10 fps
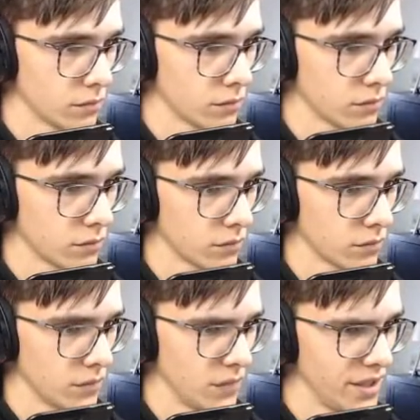mushrooms.
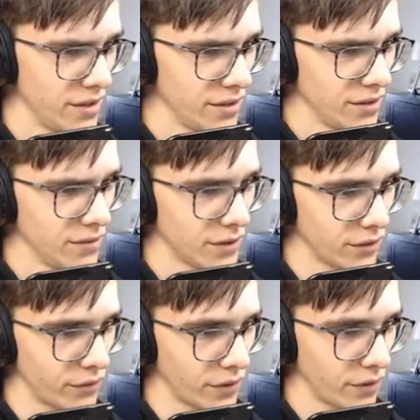Huh? What
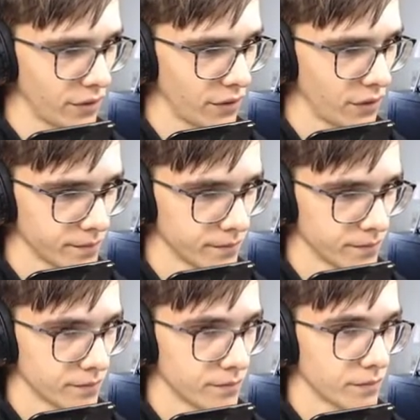the fuck? Here
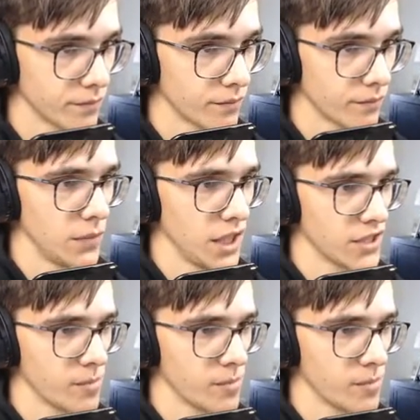you have them. Let's